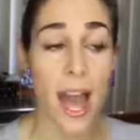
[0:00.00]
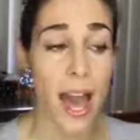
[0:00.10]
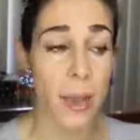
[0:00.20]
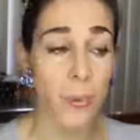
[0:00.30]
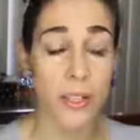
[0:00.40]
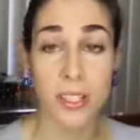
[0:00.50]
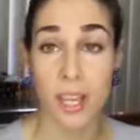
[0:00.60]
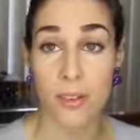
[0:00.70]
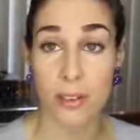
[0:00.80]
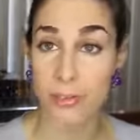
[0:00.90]
I
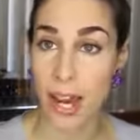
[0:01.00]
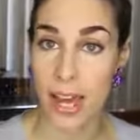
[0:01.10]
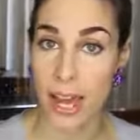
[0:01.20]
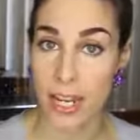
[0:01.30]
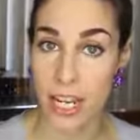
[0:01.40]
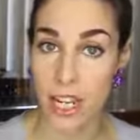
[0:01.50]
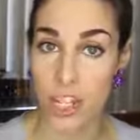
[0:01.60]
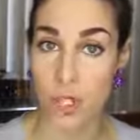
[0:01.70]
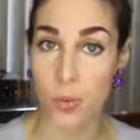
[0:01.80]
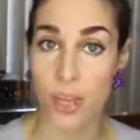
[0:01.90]
personally have never had any
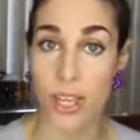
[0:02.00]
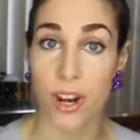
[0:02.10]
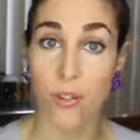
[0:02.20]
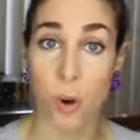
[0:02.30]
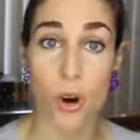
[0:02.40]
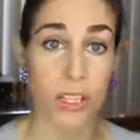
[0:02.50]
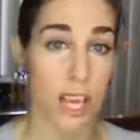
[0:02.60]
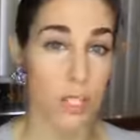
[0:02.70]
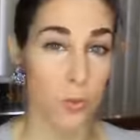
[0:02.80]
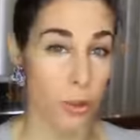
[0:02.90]
issues with it. Of course,
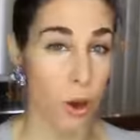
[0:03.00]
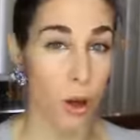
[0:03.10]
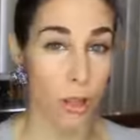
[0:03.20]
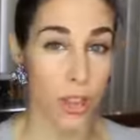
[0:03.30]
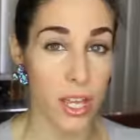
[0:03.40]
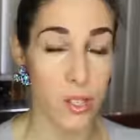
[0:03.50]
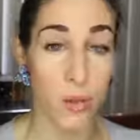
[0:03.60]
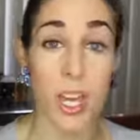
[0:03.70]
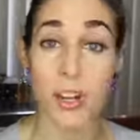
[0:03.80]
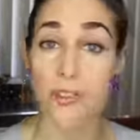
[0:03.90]
as with all things, you
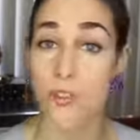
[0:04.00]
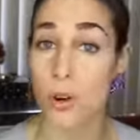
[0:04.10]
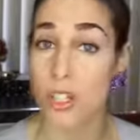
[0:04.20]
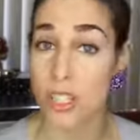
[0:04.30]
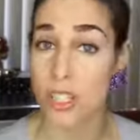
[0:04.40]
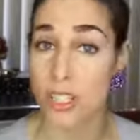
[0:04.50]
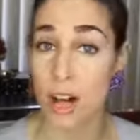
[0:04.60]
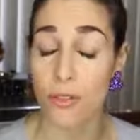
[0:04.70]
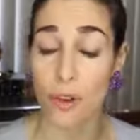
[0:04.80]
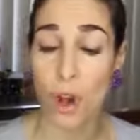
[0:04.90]
can't force
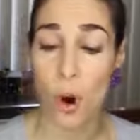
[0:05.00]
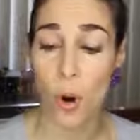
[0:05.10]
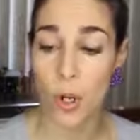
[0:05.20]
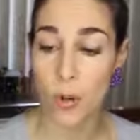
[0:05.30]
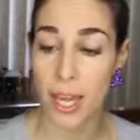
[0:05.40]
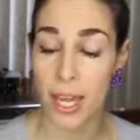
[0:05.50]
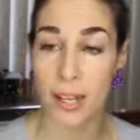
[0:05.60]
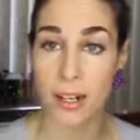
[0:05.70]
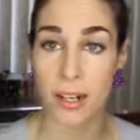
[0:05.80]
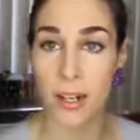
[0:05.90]
yourself or you
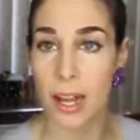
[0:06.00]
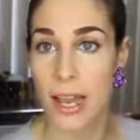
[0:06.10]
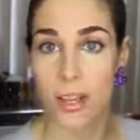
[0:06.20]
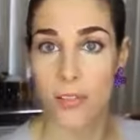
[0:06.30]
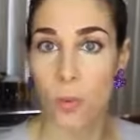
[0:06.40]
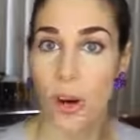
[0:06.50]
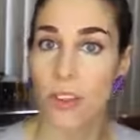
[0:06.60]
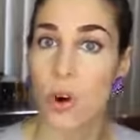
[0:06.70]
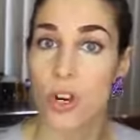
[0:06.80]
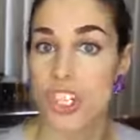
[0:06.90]
can't kind of wear
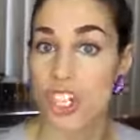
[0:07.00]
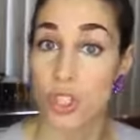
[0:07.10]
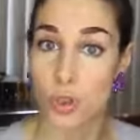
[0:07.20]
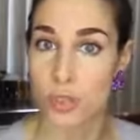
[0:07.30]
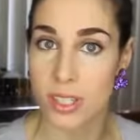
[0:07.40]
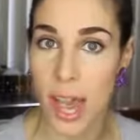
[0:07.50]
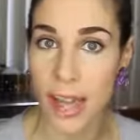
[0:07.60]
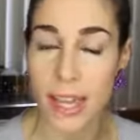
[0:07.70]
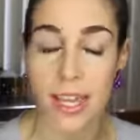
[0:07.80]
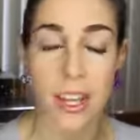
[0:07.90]
the corset too
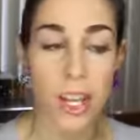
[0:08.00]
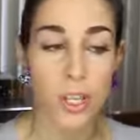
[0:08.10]
tight.